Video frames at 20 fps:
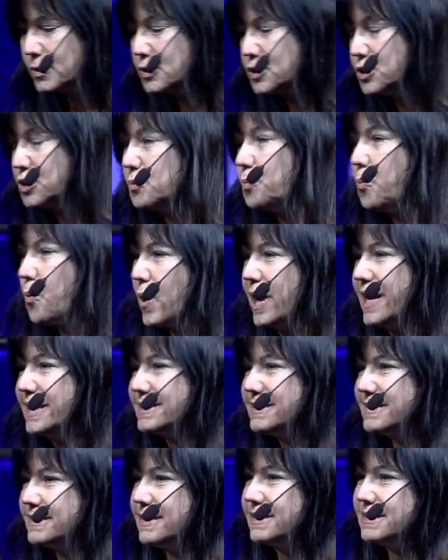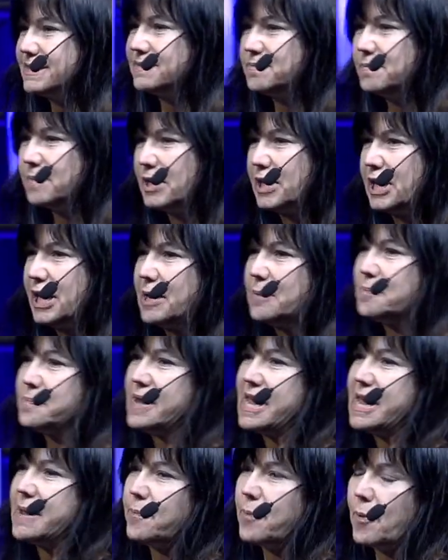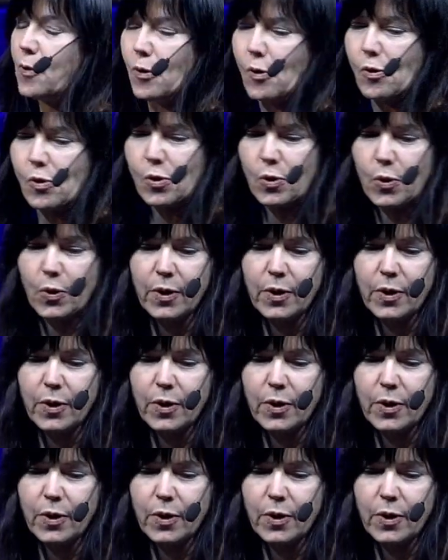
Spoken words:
2.6 million people